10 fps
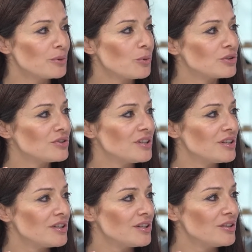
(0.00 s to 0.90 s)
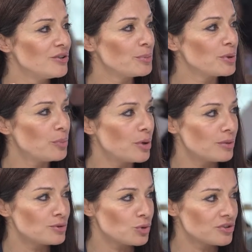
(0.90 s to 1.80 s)
me what the European
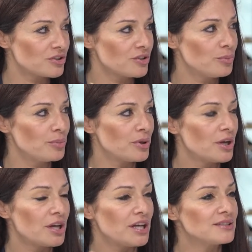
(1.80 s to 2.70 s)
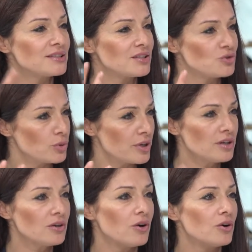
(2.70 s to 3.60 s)
Parliament Water Group is
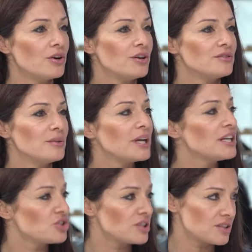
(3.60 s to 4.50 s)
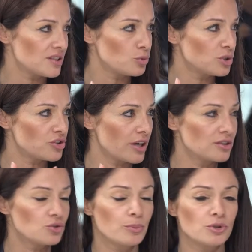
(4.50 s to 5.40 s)
doing, or the main agendas that we're
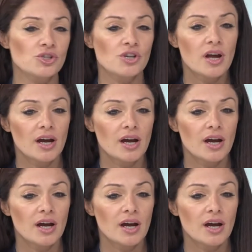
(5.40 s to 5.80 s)
trying to push.